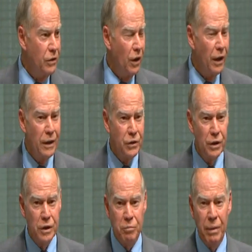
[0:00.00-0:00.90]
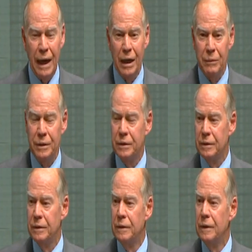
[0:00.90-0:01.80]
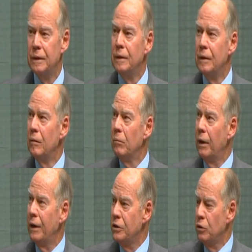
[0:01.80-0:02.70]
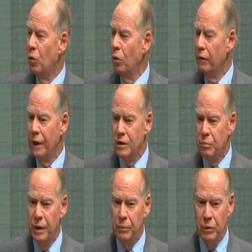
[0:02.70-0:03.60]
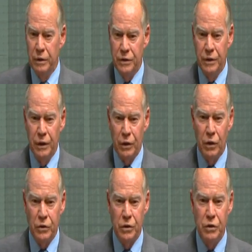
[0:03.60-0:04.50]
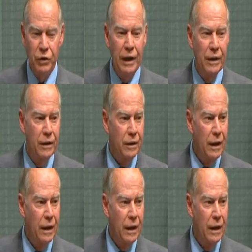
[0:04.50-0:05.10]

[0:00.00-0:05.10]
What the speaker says: not only to this parliament, but it is to all of those people listening across Australia that